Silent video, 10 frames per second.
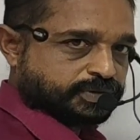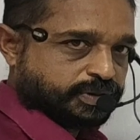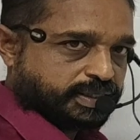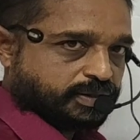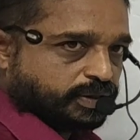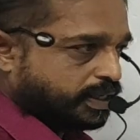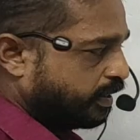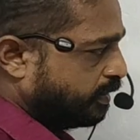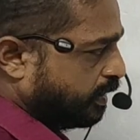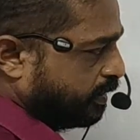You need not
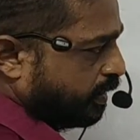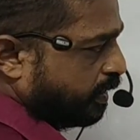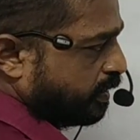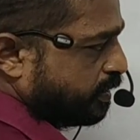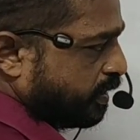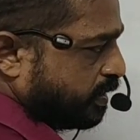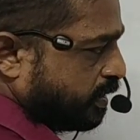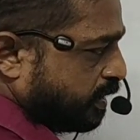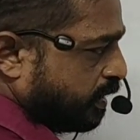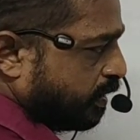write that. See,
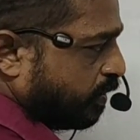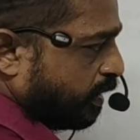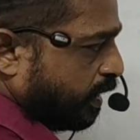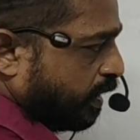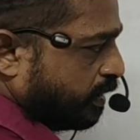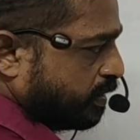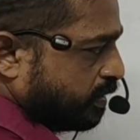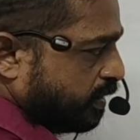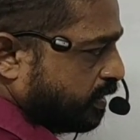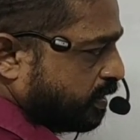0,
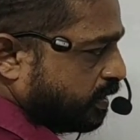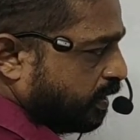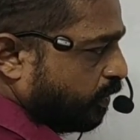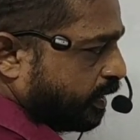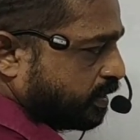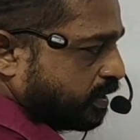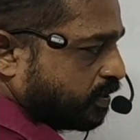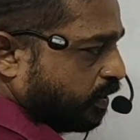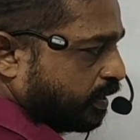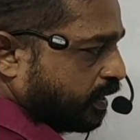this is 0x
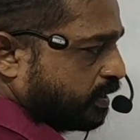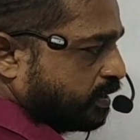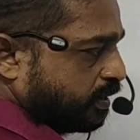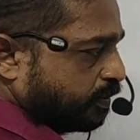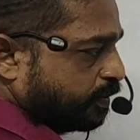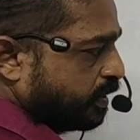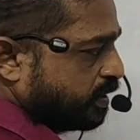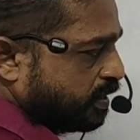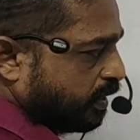square, that is 0.